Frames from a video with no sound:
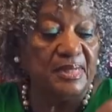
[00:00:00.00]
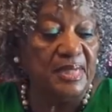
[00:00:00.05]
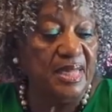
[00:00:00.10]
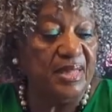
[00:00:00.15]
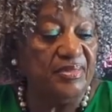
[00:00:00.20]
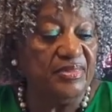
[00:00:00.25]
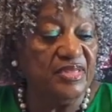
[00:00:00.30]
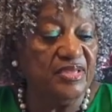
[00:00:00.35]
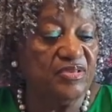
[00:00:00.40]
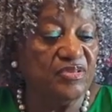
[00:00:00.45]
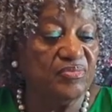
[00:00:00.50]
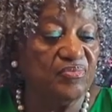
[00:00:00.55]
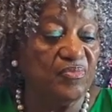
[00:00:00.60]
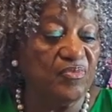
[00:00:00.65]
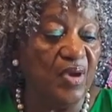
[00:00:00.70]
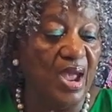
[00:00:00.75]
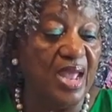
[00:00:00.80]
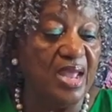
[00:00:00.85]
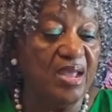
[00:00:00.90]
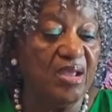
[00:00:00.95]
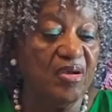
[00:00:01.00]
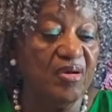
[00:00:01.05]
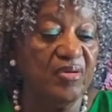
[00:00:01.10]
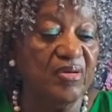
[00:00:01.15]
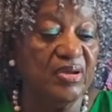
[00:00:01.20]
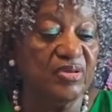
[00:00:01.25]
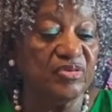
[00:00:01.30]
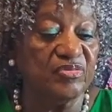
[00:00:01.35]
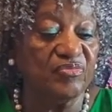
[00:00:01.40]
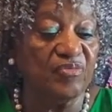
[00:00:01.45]
and this right here
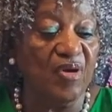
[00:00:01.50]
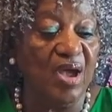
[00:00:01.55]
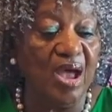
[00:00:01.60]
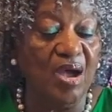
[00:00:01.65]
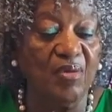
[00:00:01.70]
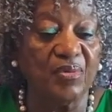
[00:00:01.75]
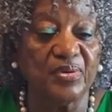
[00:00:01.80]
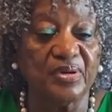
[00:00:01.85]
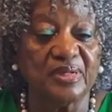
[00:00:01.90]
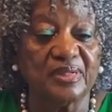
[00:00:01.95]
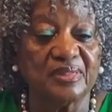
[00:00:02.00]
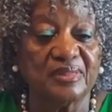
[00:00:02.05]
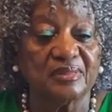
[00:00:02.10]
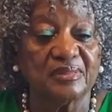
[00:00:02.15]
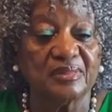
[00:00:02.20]
is for our